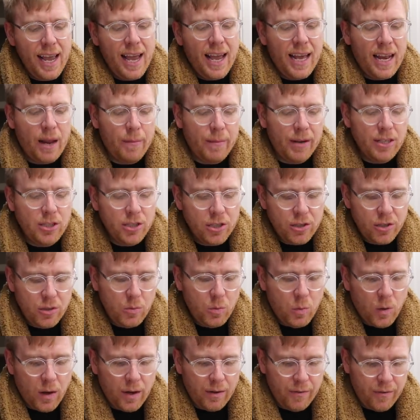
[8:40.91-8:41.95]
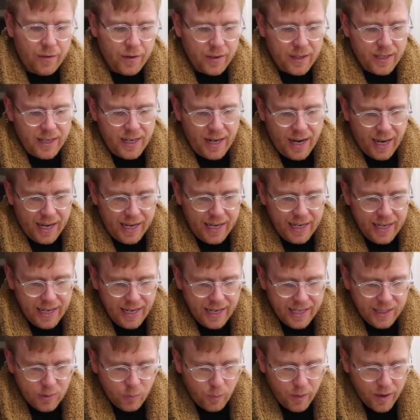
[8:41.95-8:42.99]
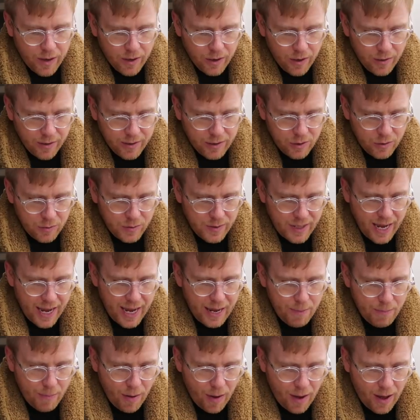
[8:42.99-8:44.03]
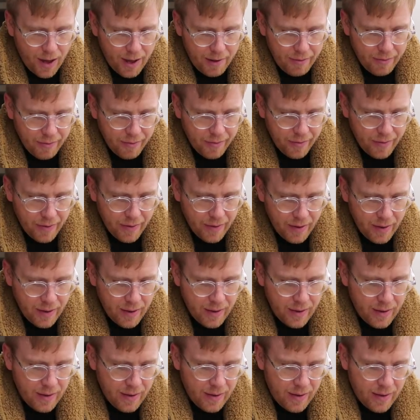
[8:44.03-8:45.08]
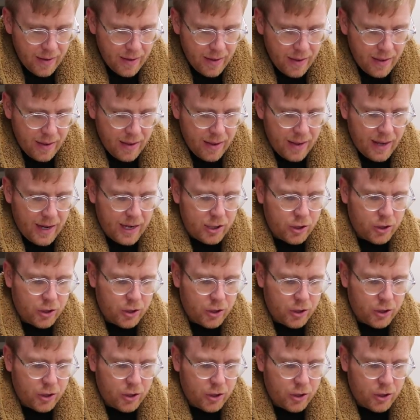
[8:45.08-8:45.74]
and I might just do one for tonight, is we are going to tape off a